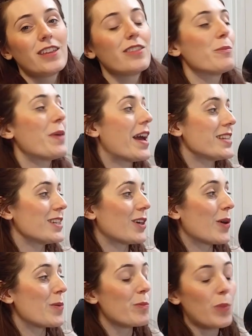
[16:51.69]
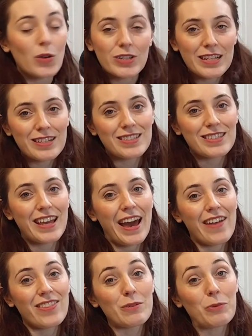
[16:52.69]
the petticoat bodice
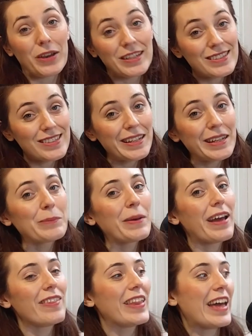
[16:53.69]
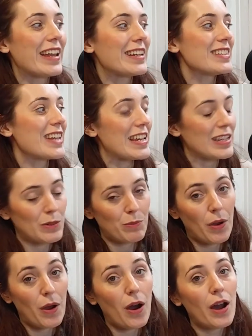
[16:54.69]
at the waist seam and then take it
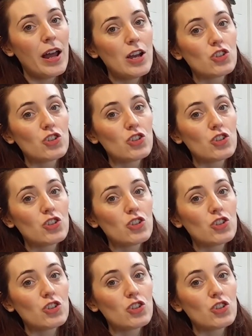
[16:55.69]
apart,